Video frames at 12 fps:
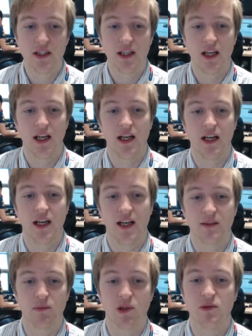
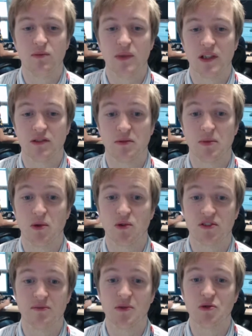and Bloomberg
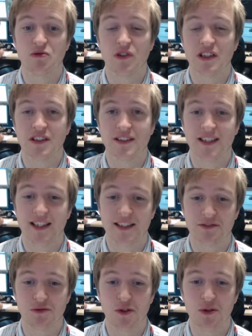reports of more Russian tanks
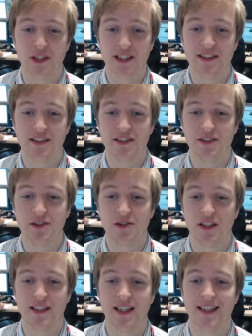rolling into
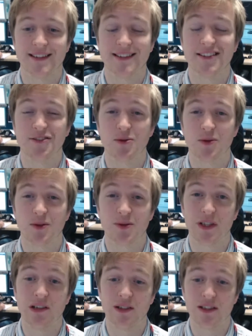Ukraine as the talks were
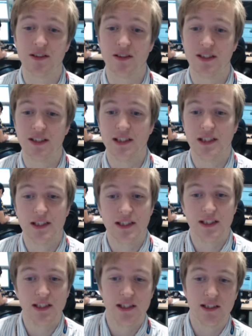going on.
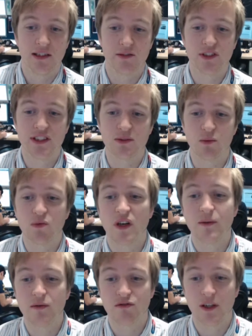The recent
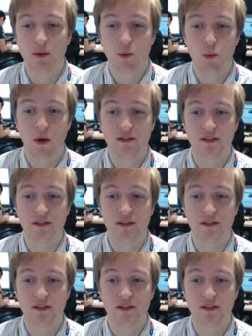weather